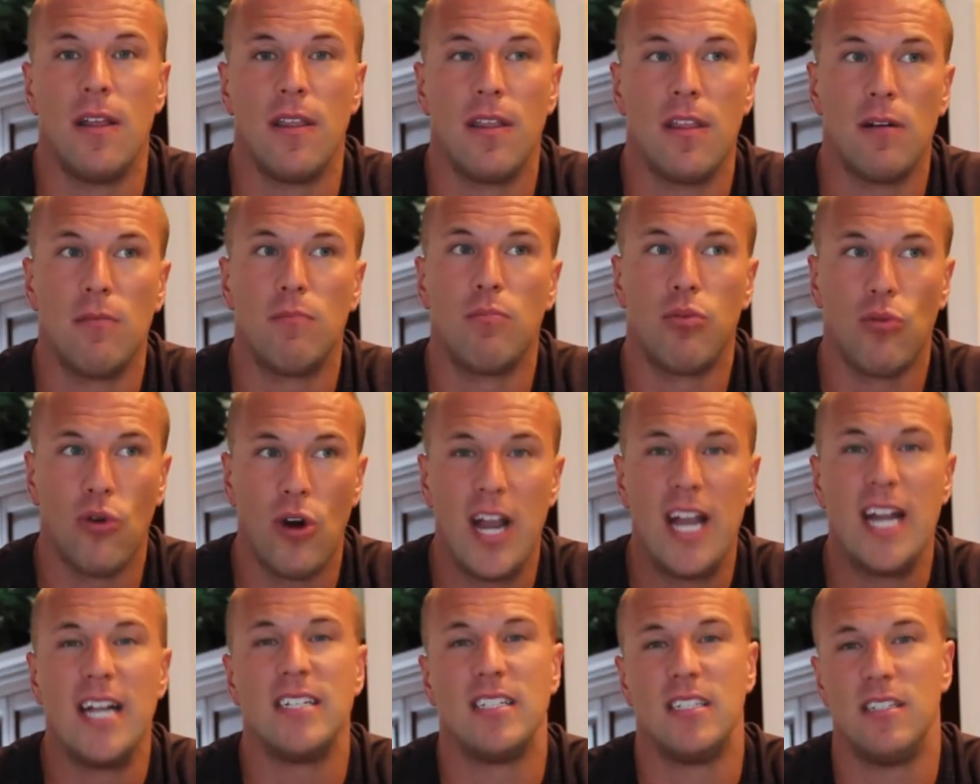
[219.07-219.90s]
their
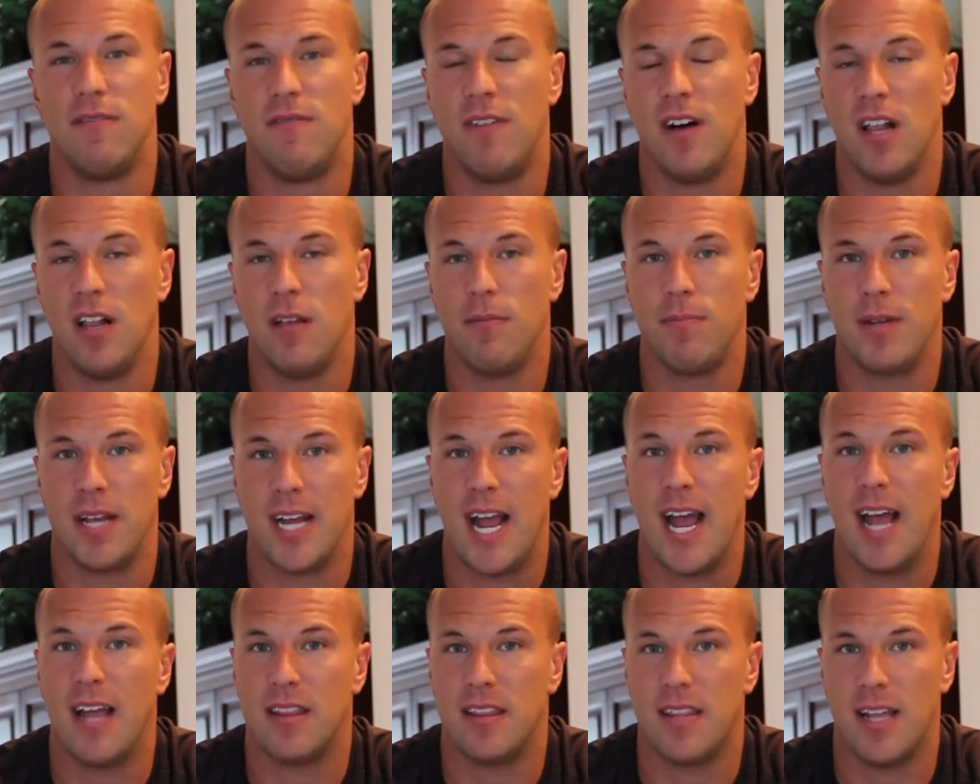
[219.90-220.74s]
brain is developing
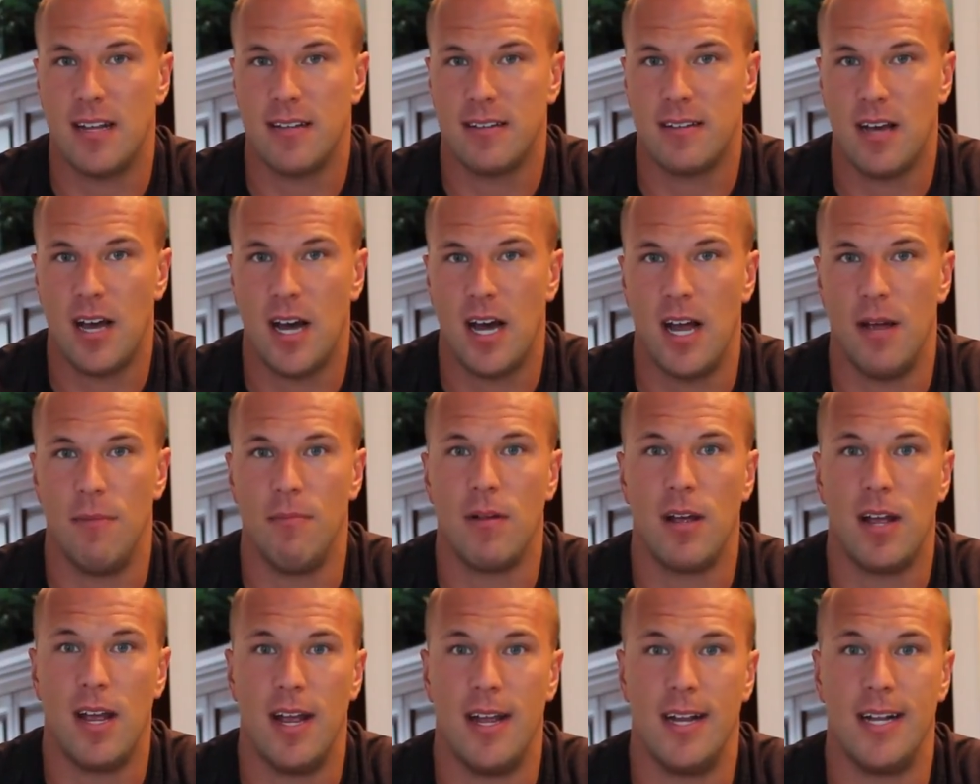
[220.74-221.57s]
at that
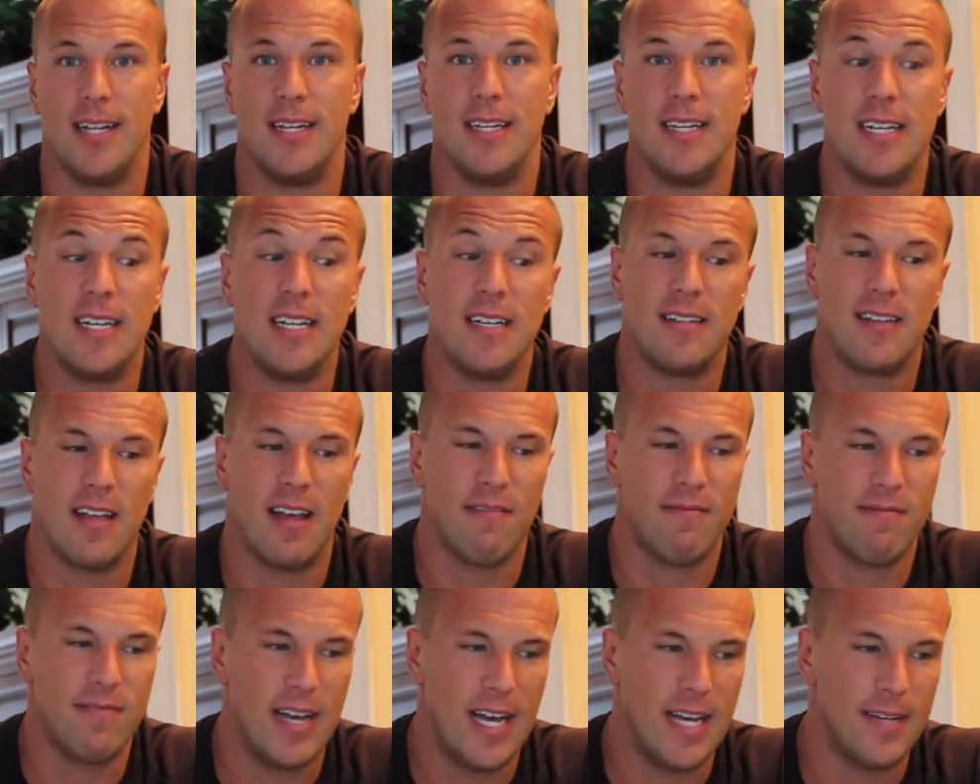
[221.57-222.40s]
time and it needs
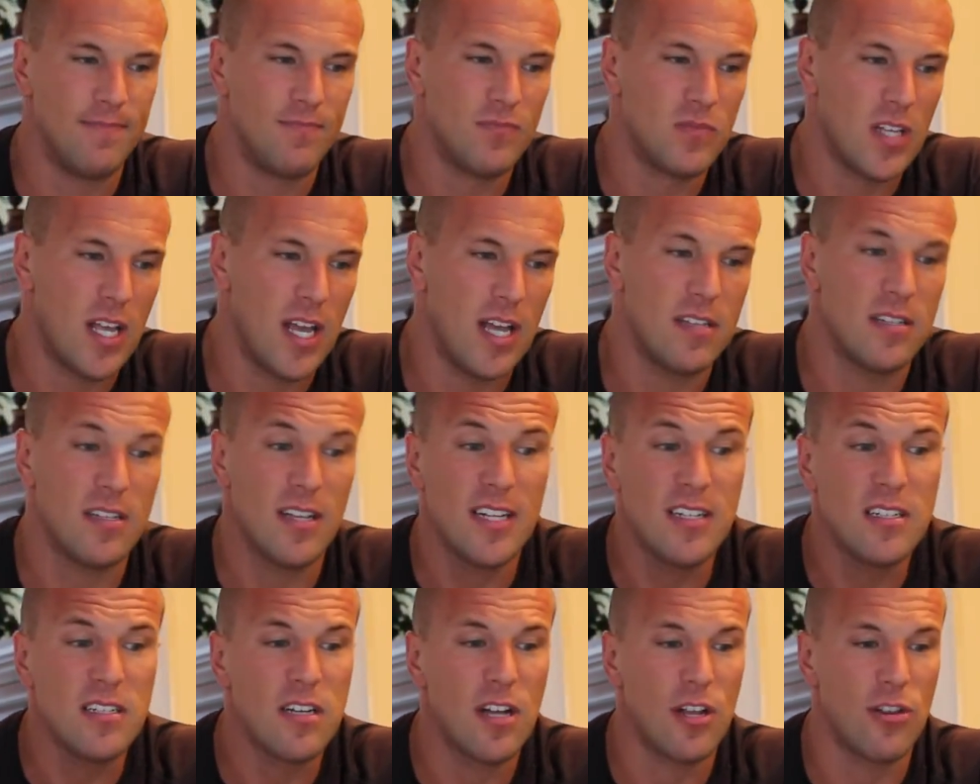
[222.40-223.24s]
that fat. Okay, so
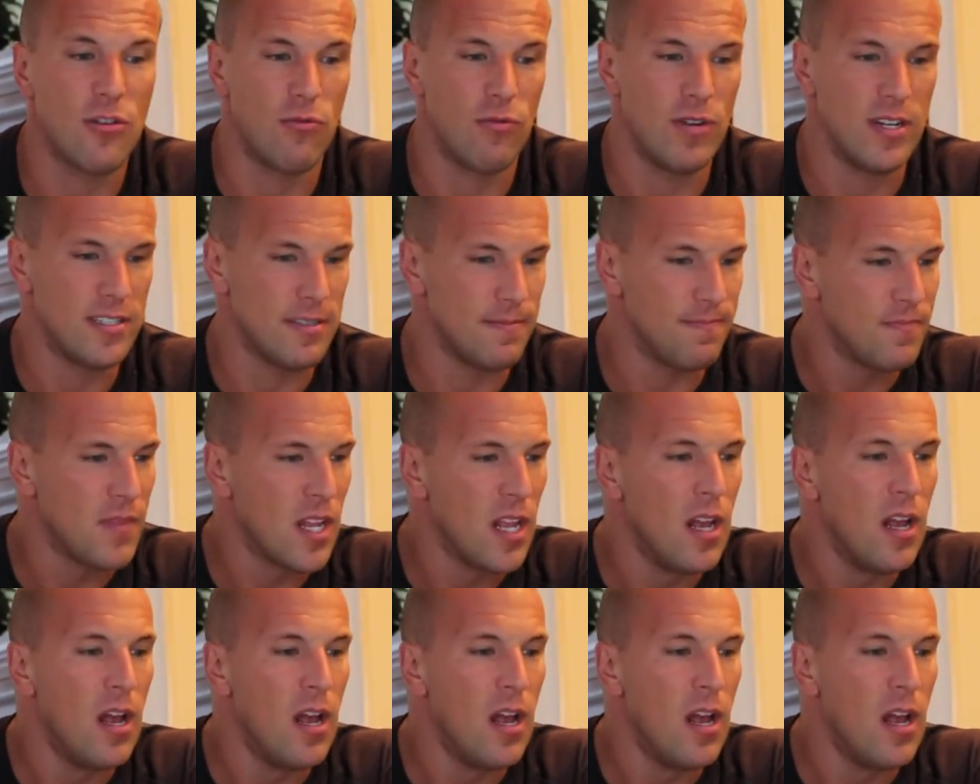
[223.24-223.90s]
that's another reason.